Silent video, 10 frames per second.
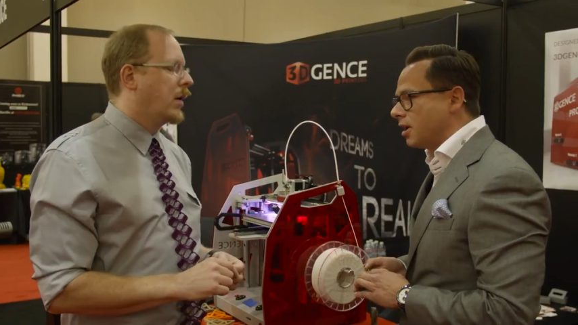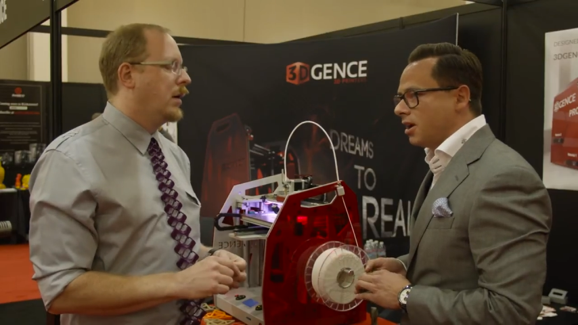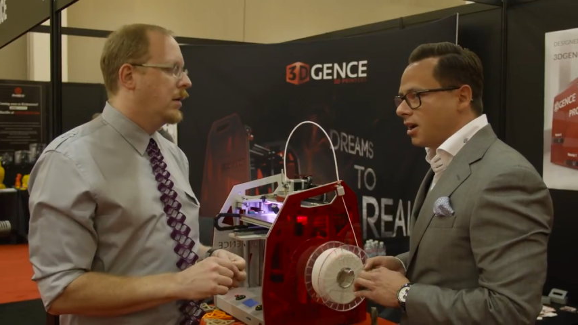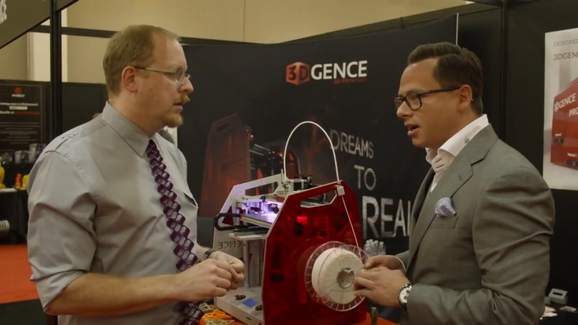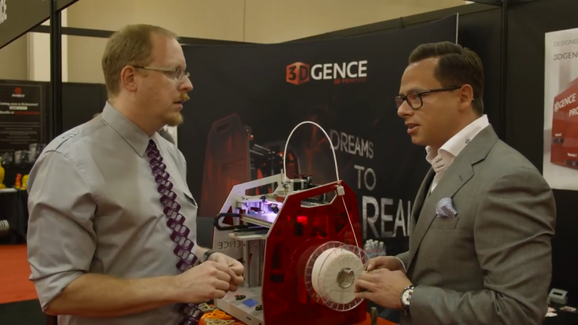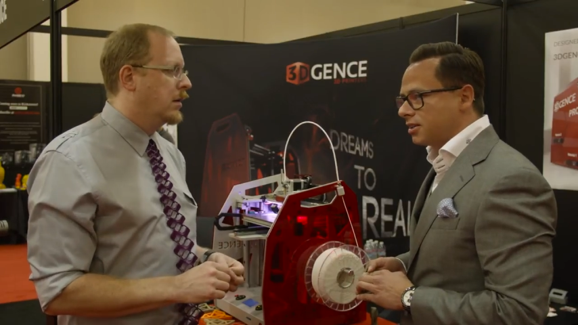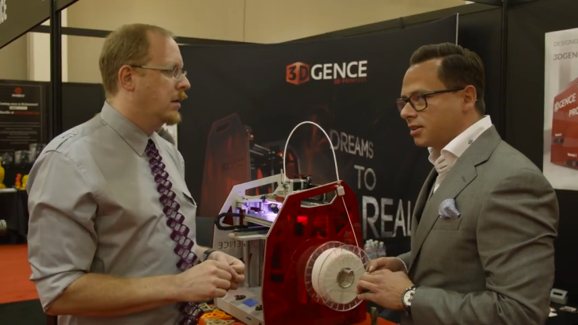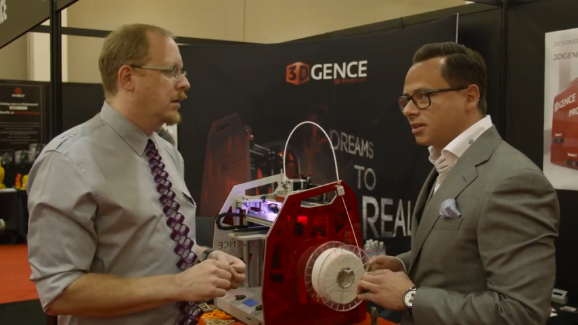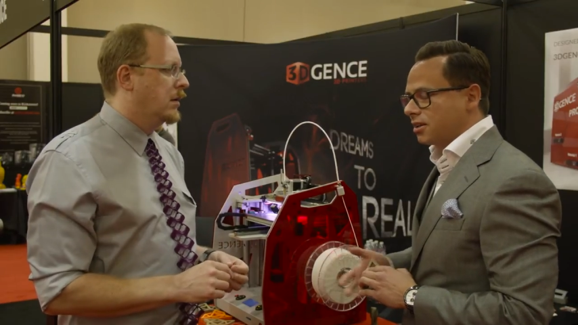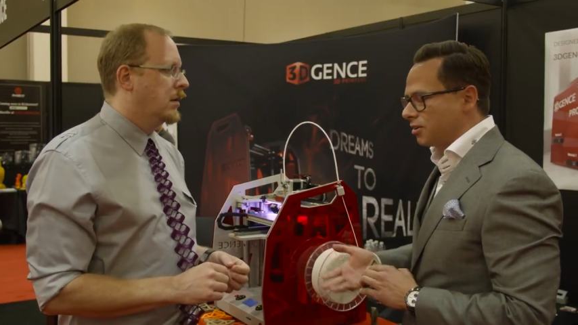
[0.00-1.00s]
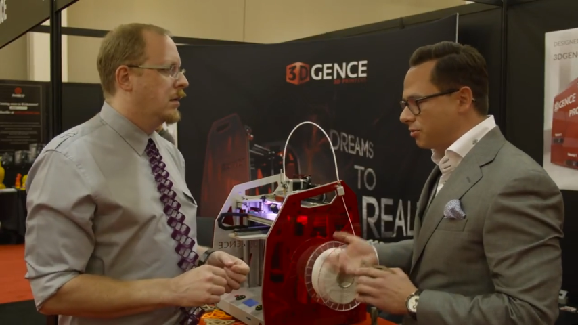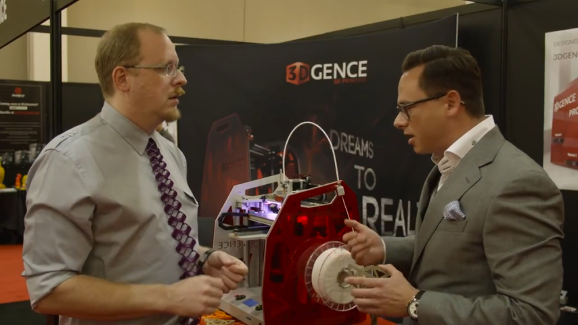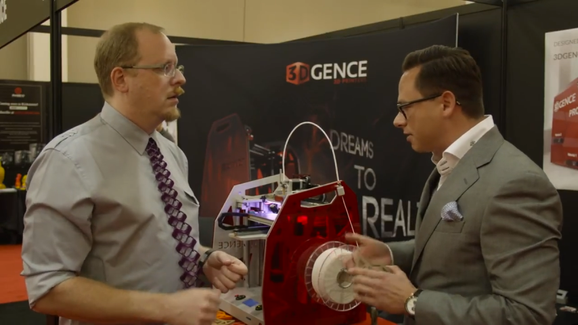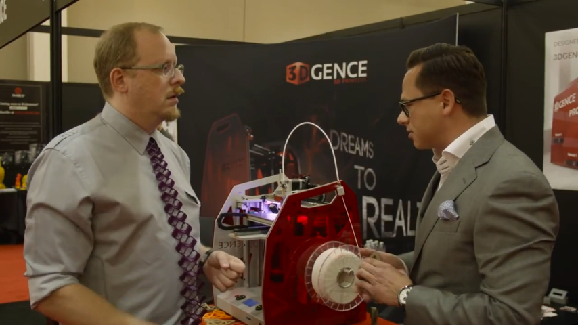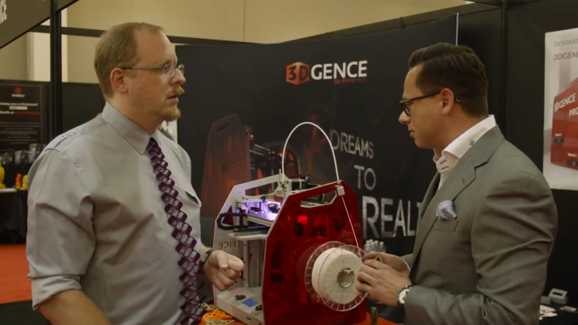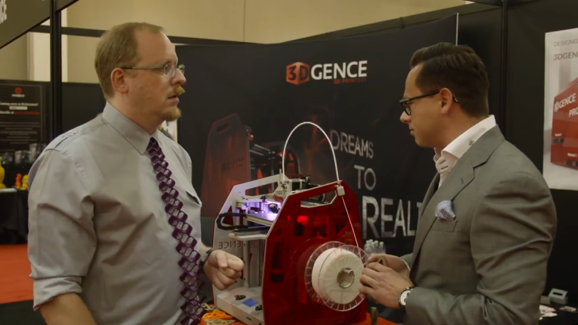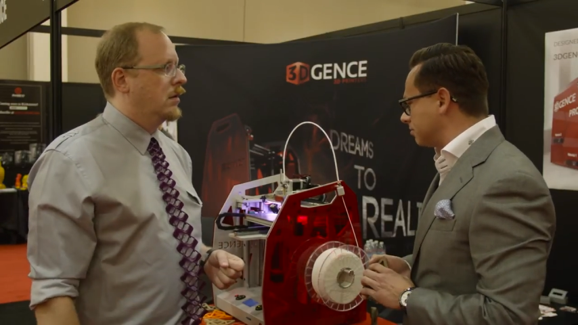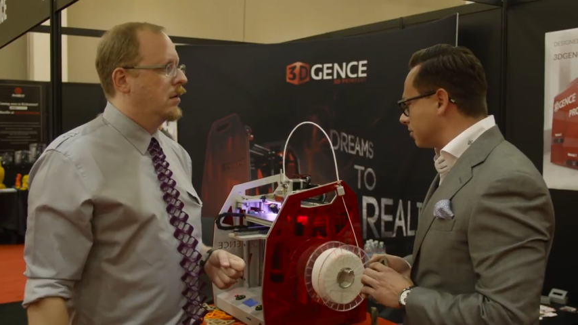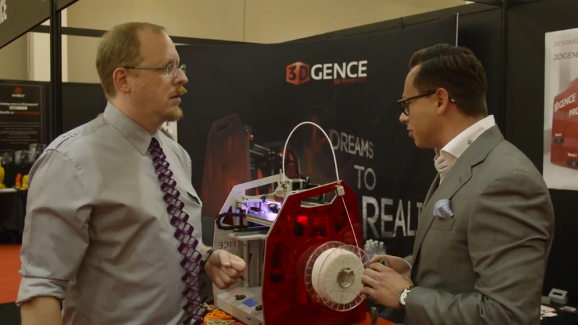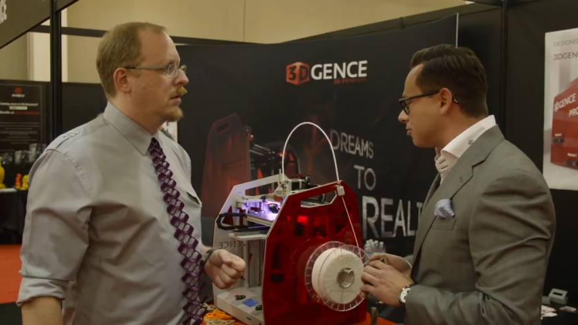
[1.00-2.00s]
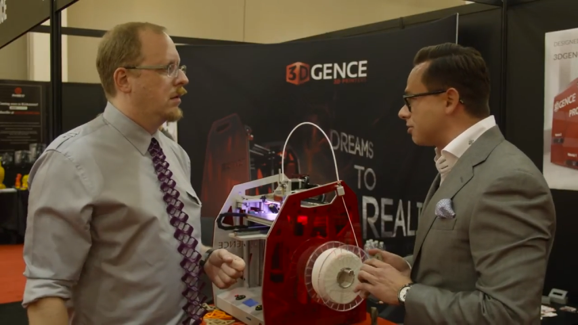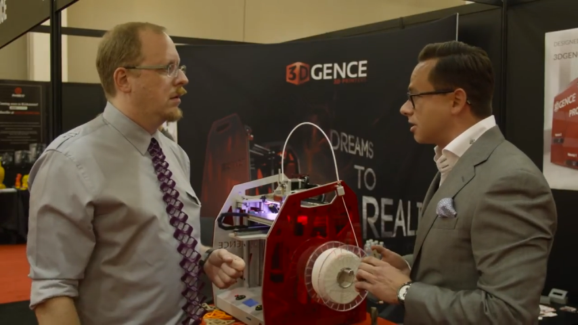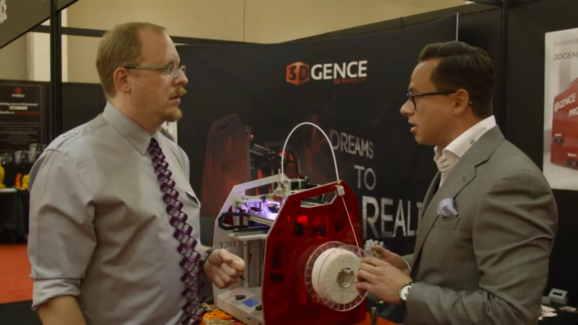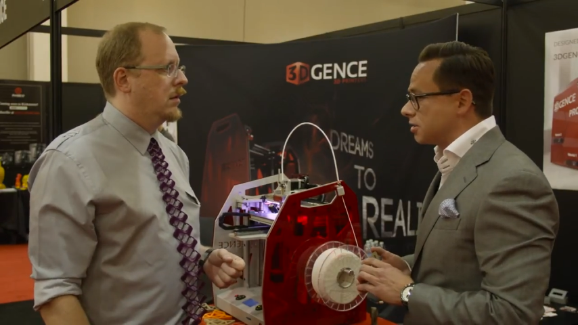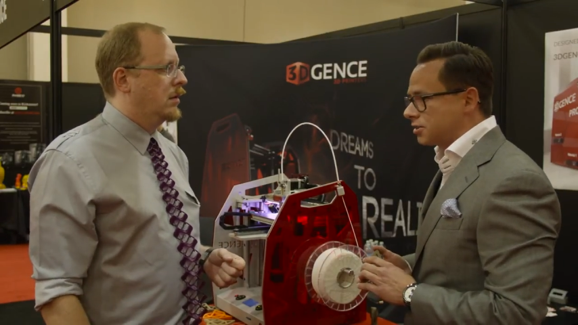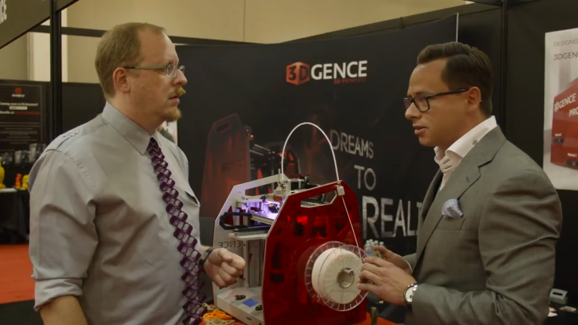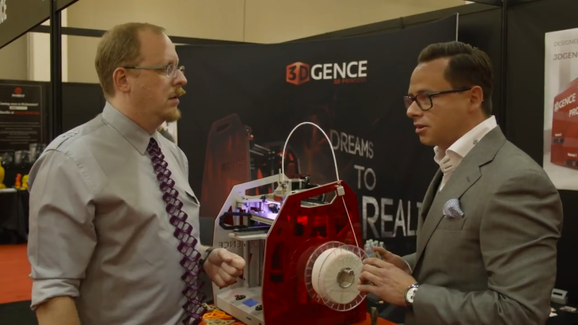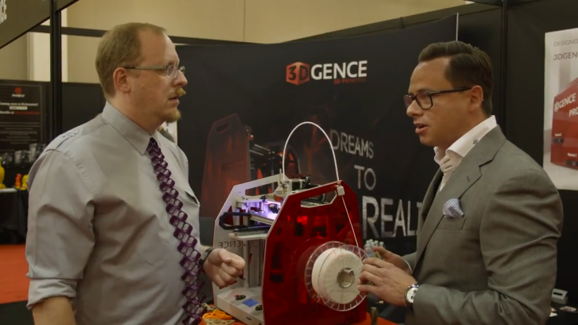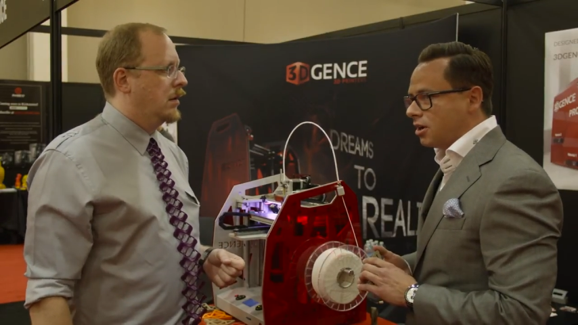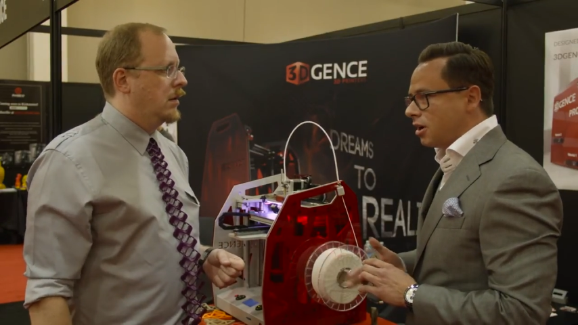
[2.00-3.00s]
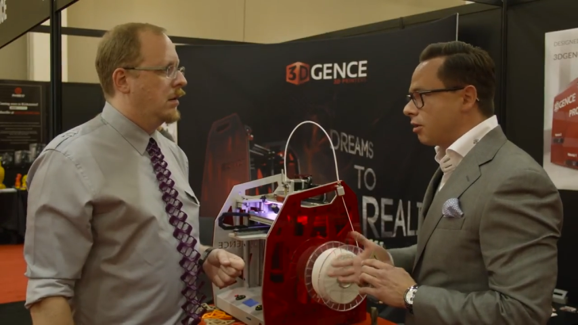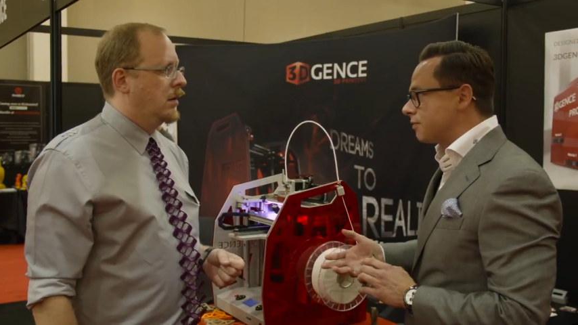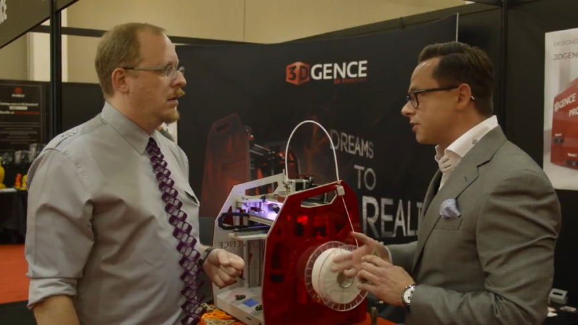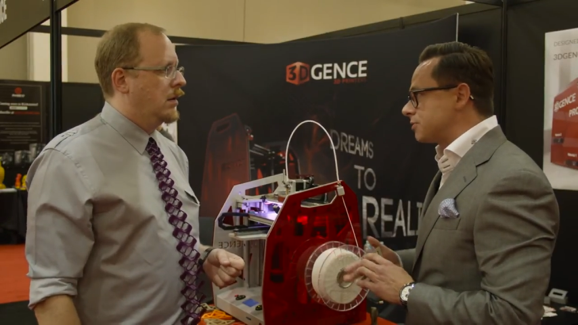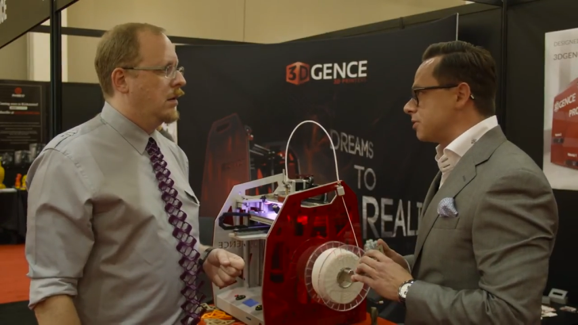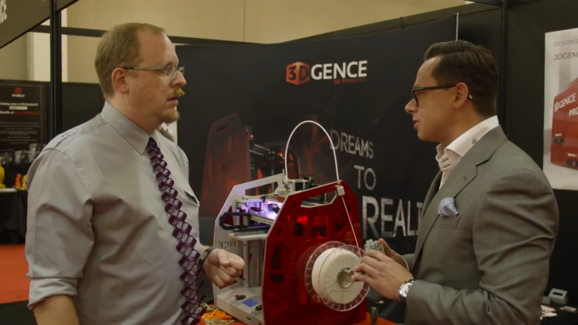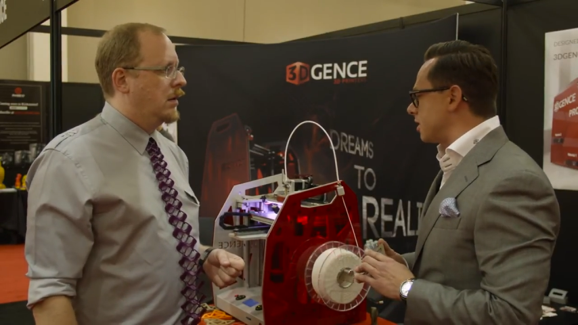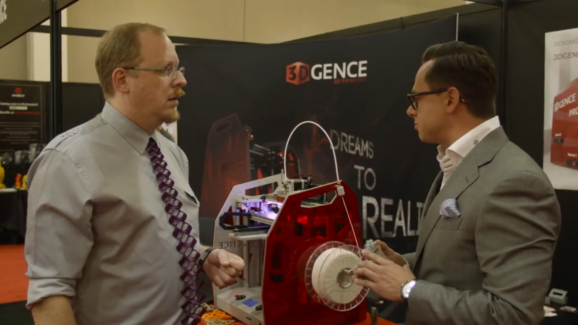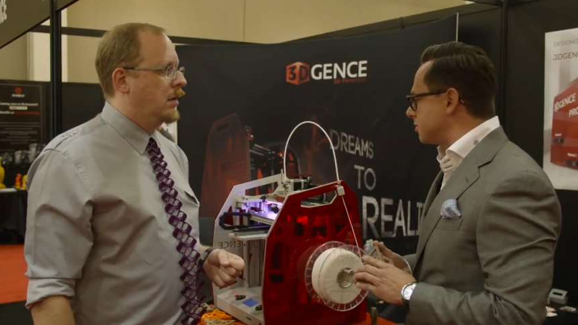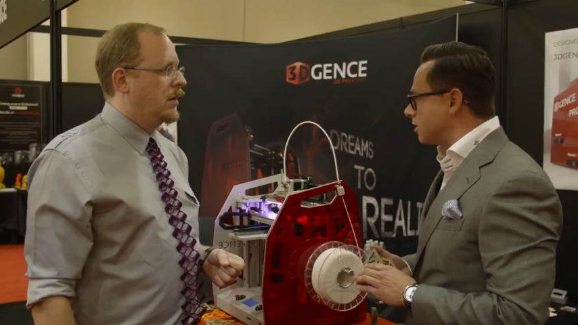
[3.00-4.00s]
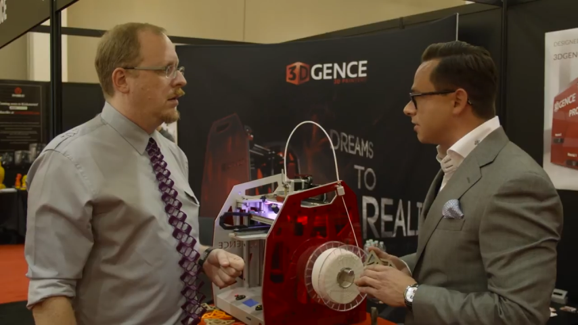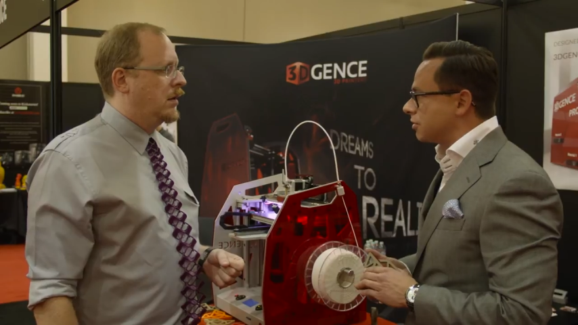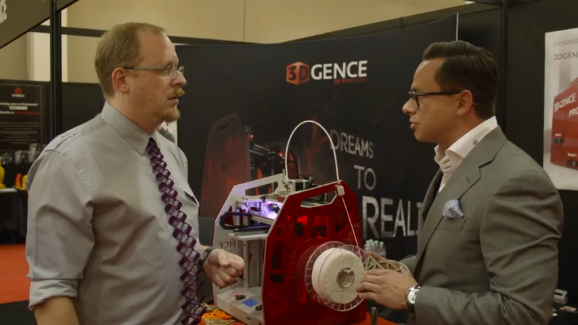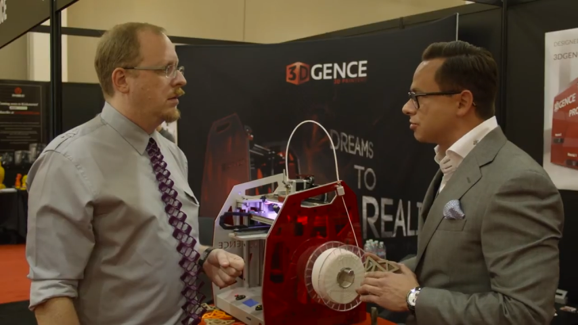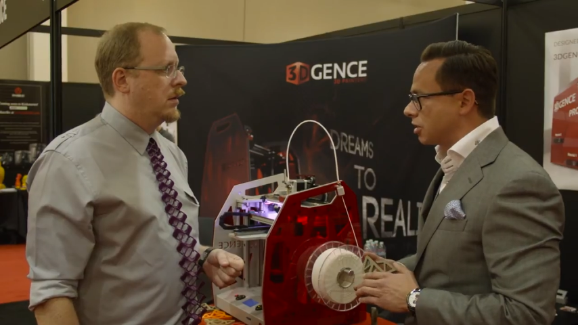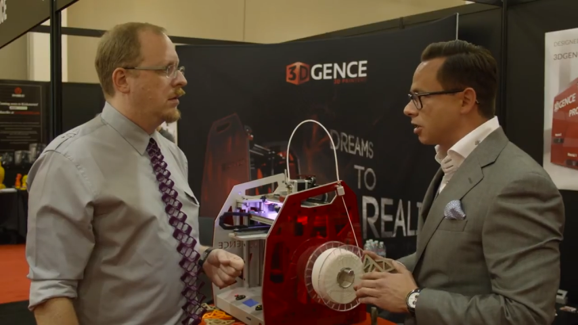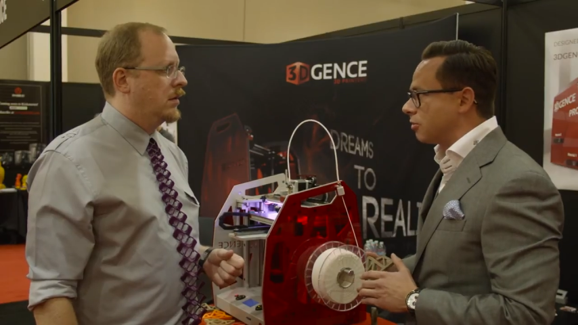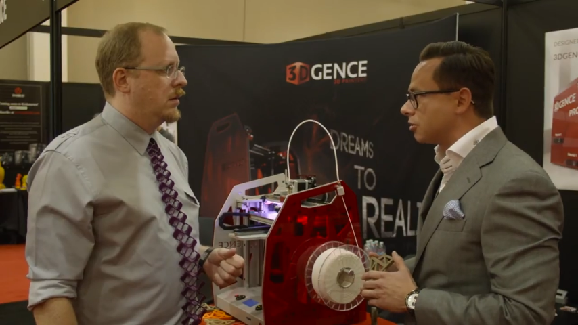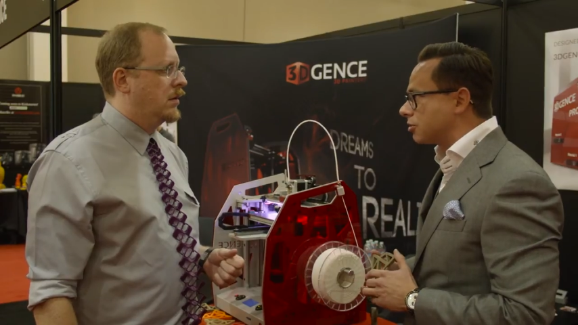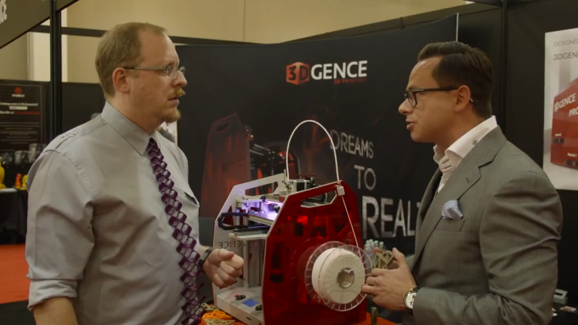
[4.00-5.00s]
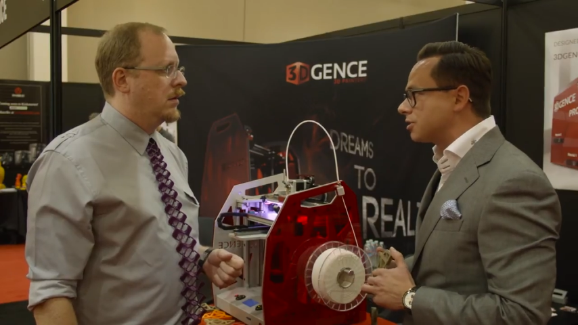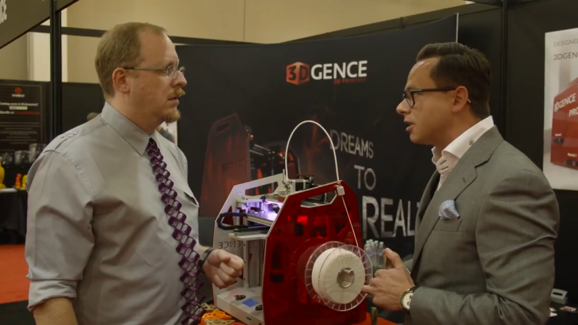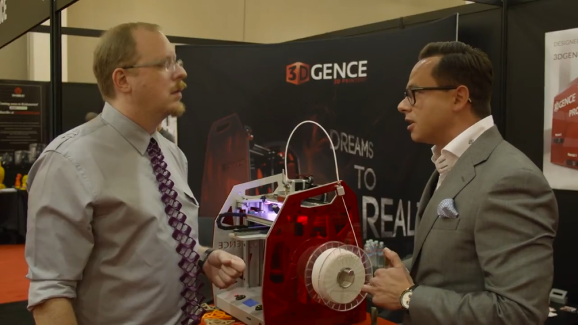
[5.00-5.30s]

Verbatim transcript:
Speaker 1: Okay. And uh, we have some good results. our first printer has been delivered to General Motors,